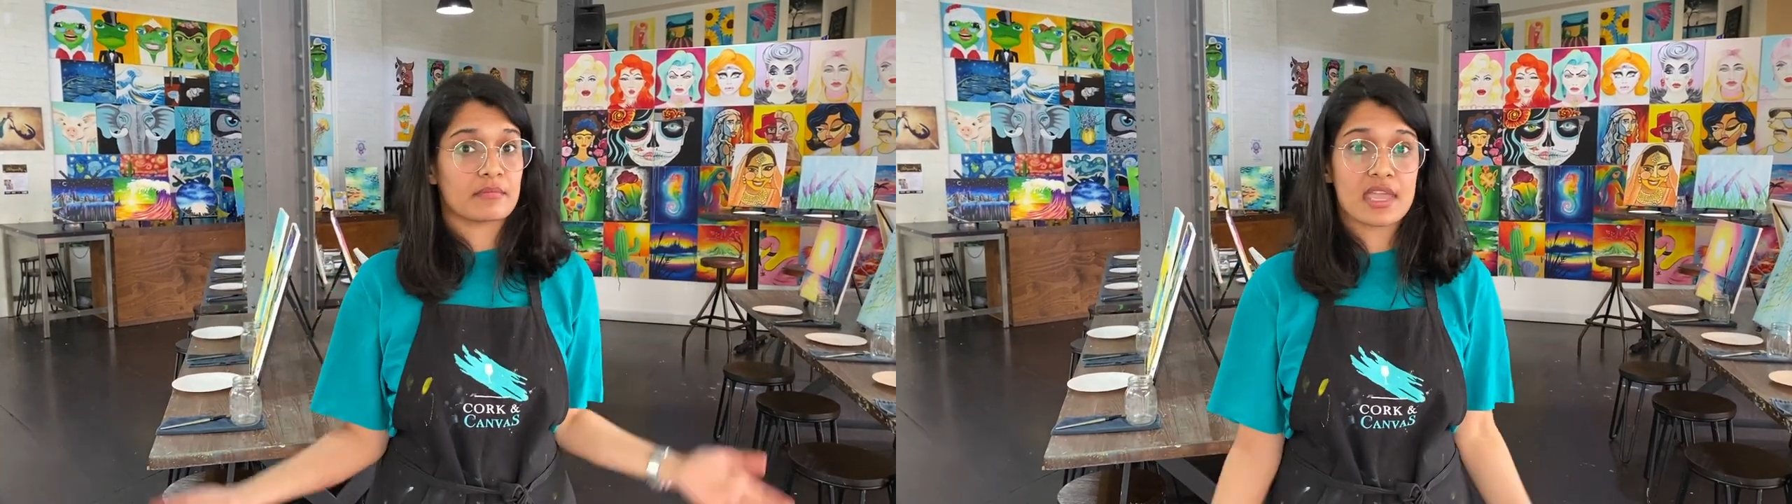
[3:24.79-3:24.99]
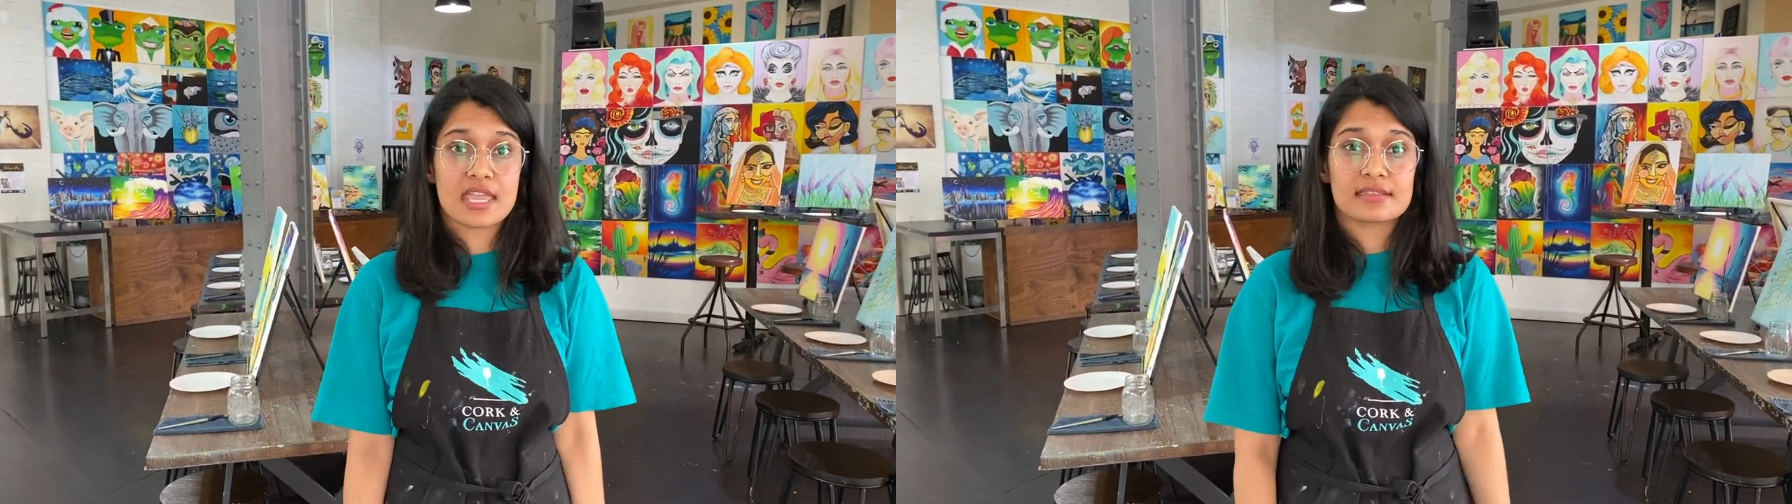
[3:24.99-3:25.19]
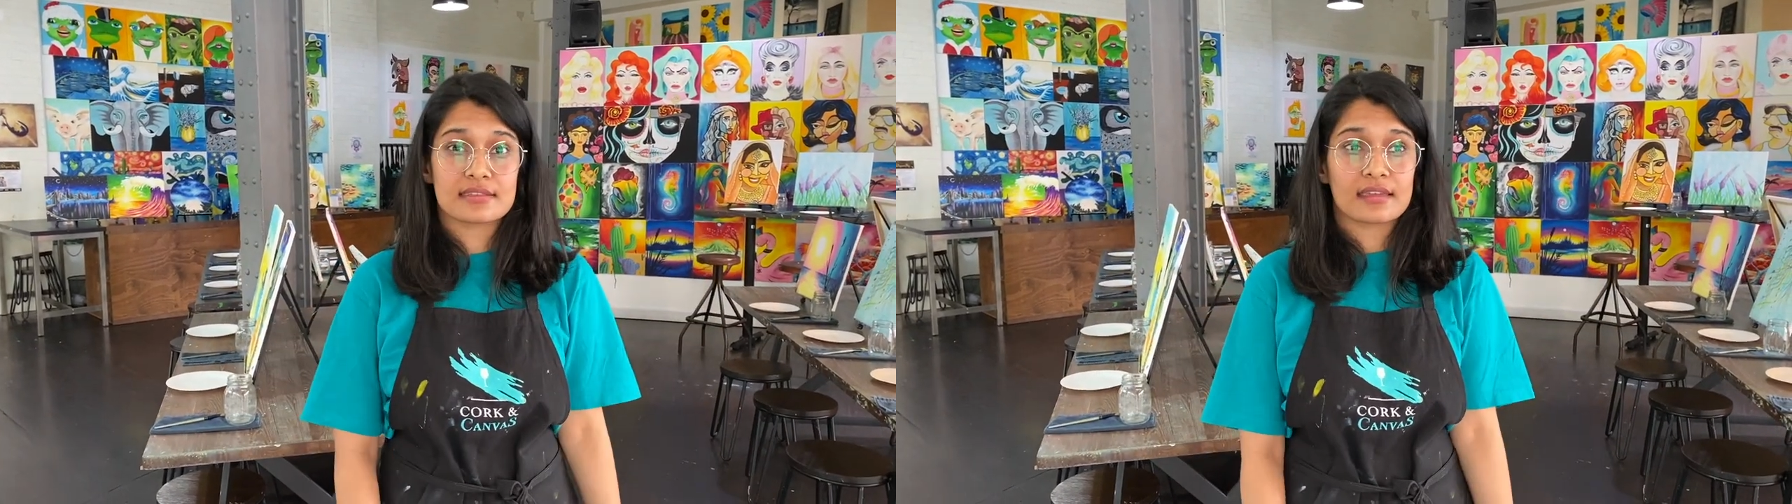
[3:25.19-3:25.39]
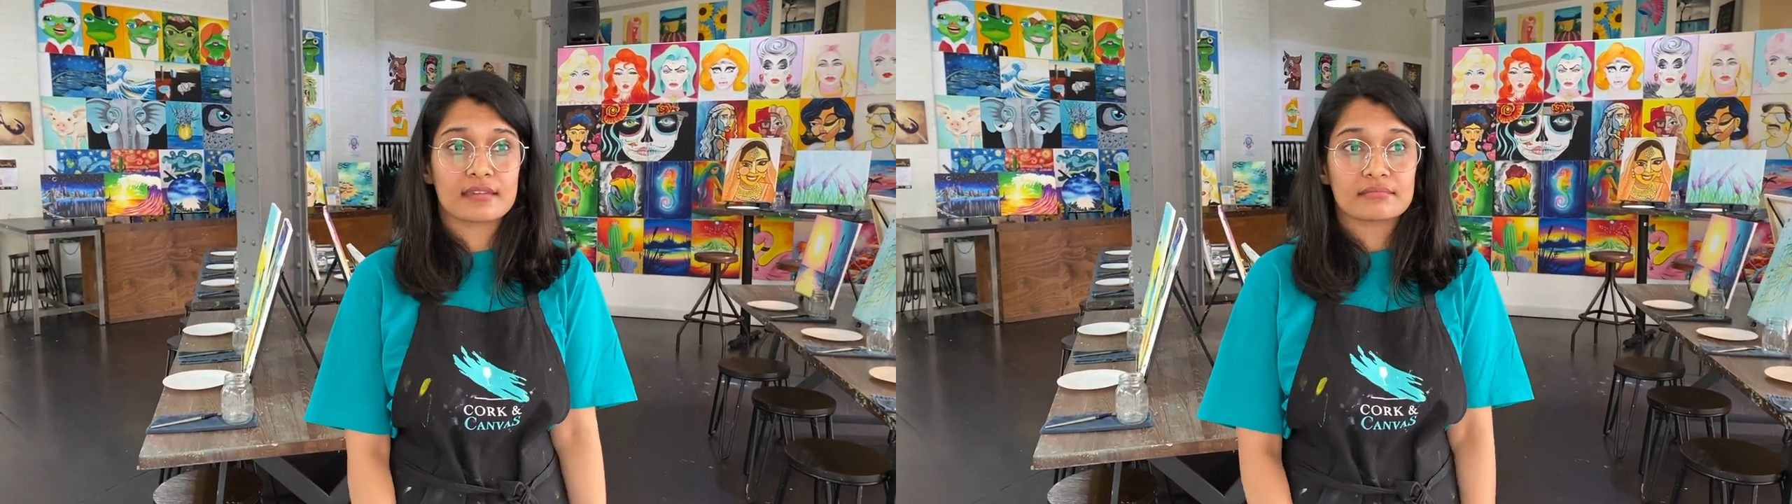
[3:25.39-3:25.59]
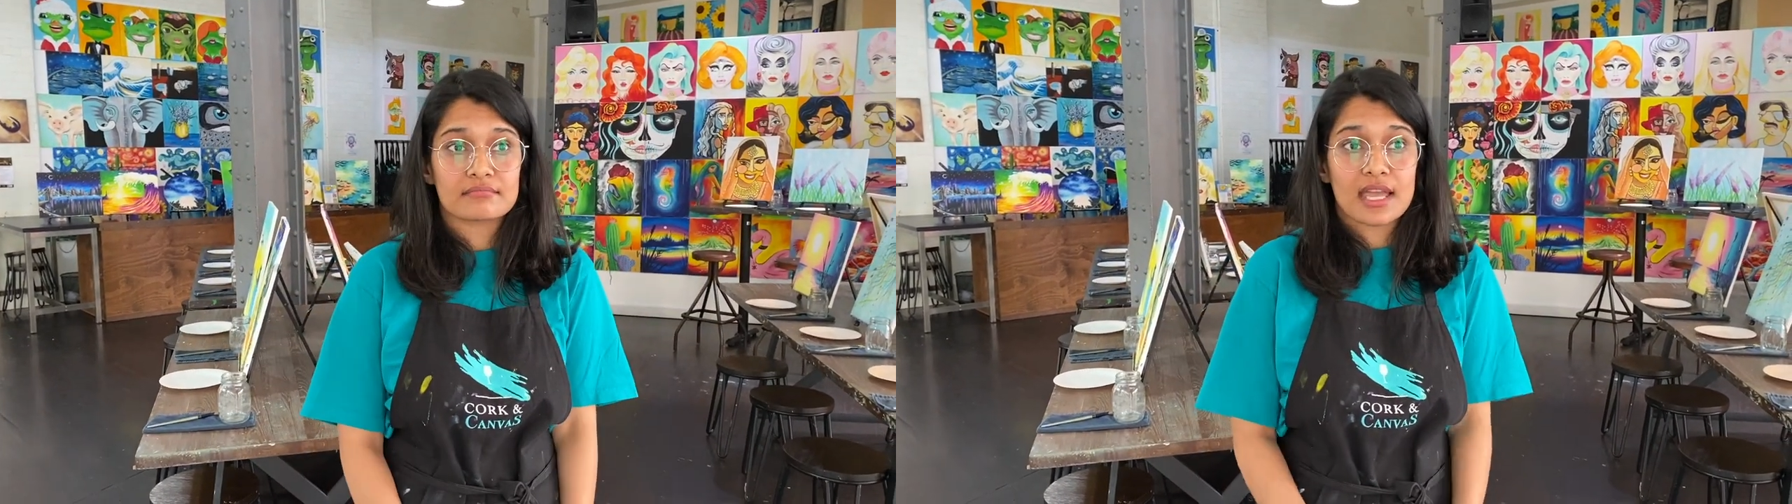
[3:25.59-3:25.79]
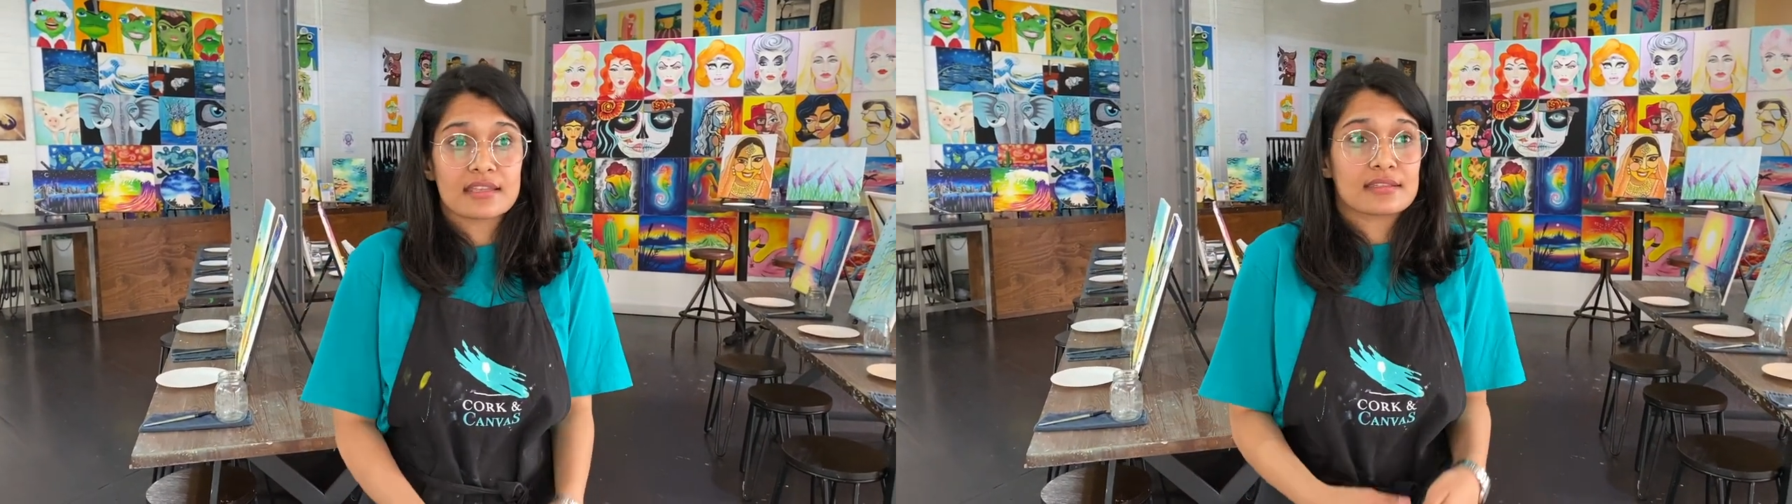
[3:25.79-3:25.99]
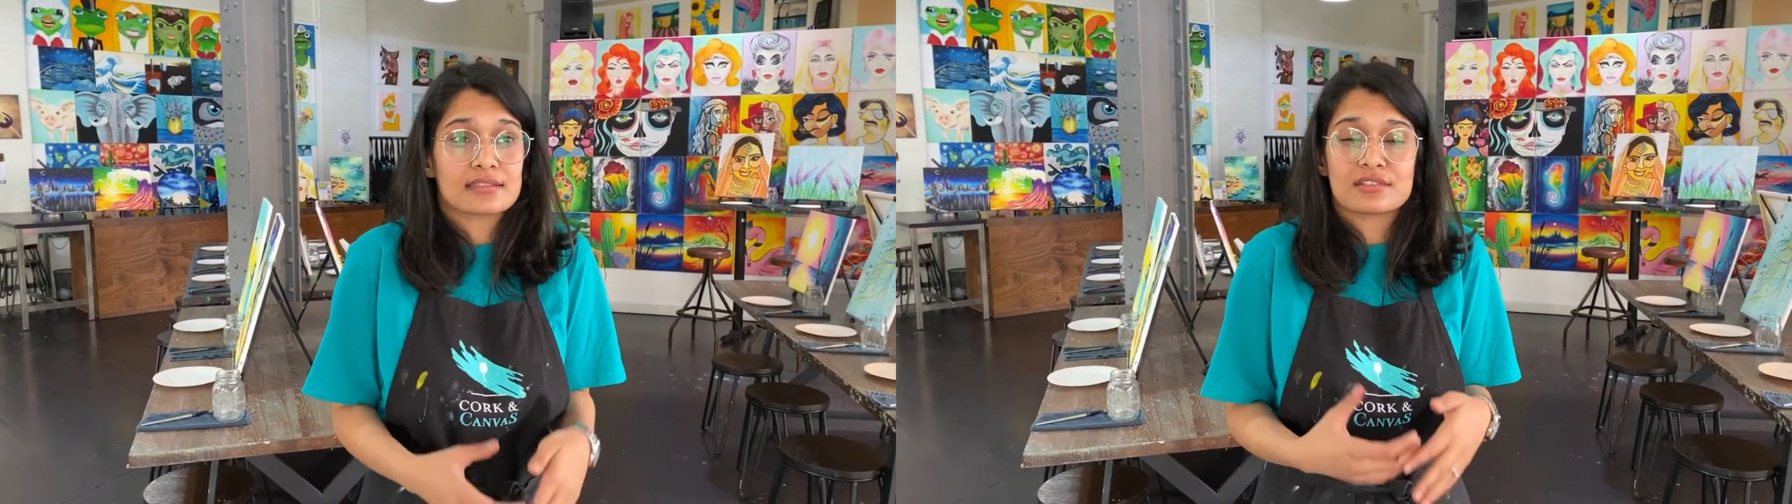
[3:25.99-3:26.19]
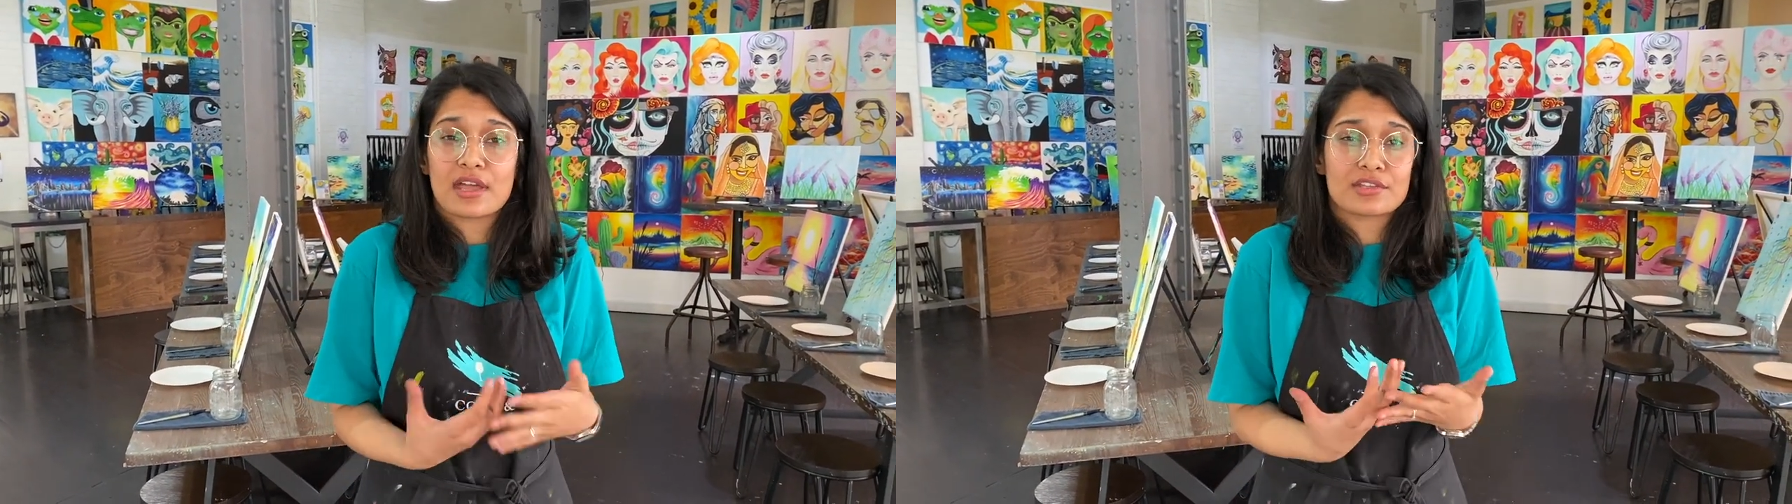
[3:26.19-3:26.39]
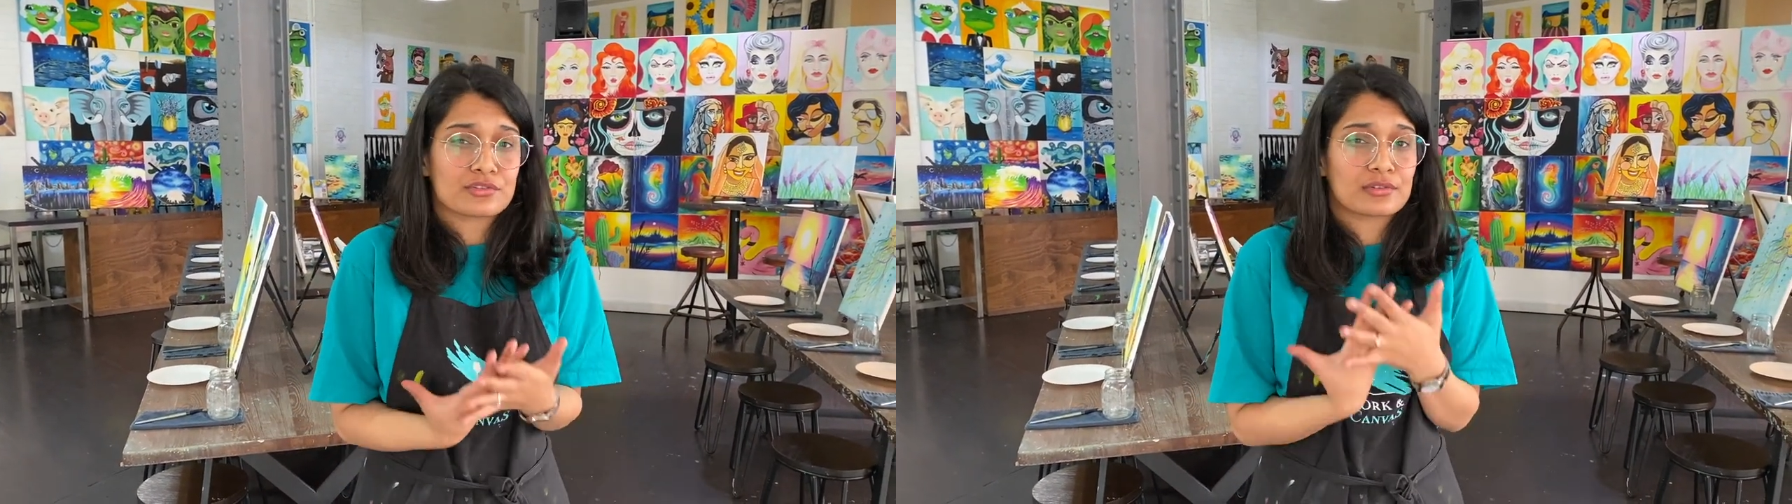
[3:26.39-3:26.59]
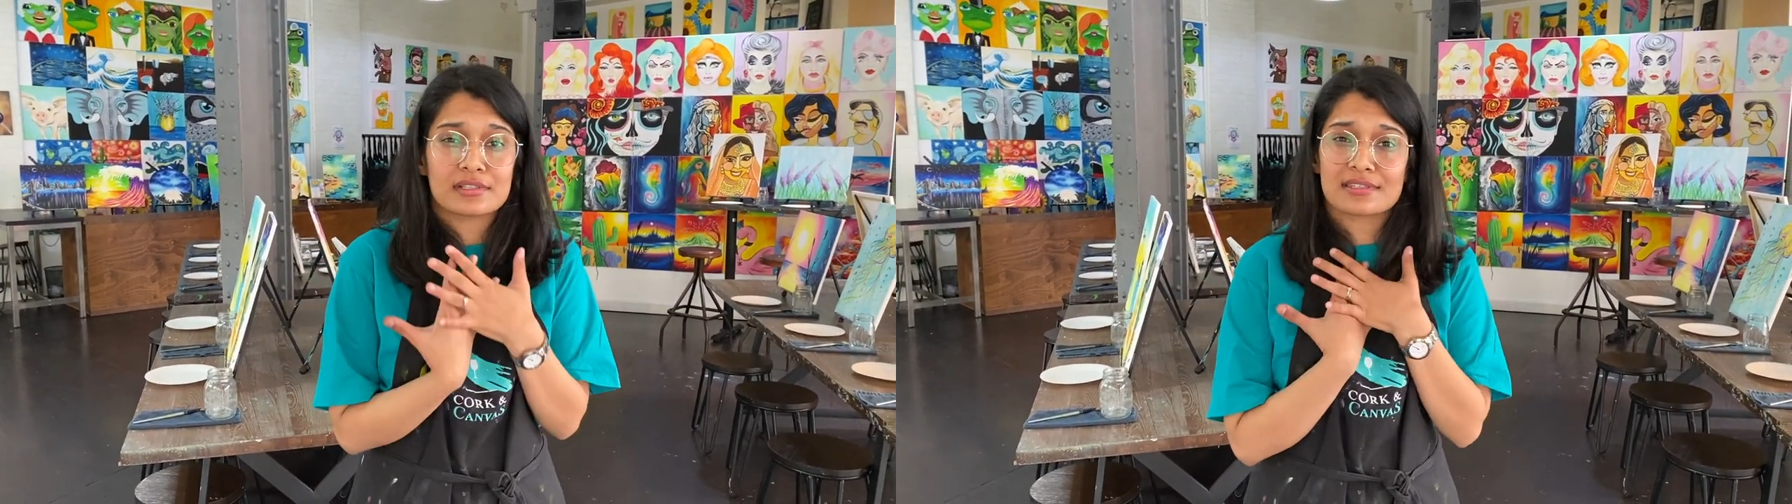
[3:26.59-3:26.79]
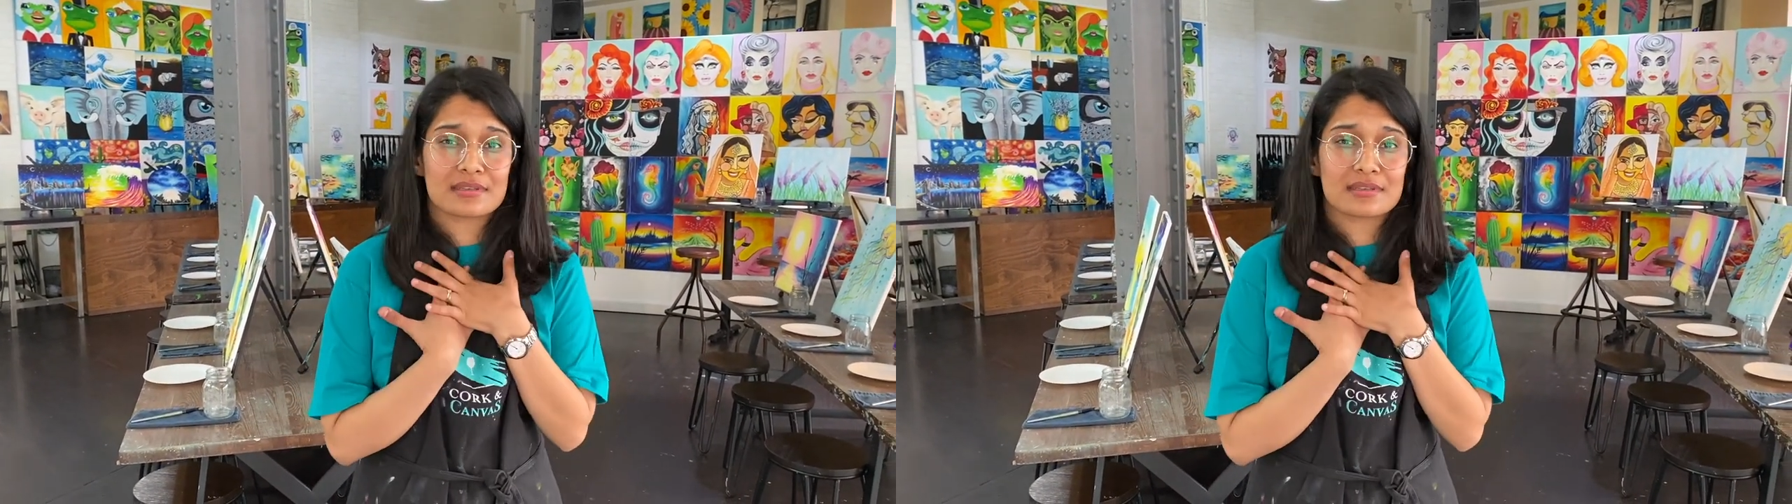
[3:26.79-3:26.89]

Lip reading: amazing, and it's natural.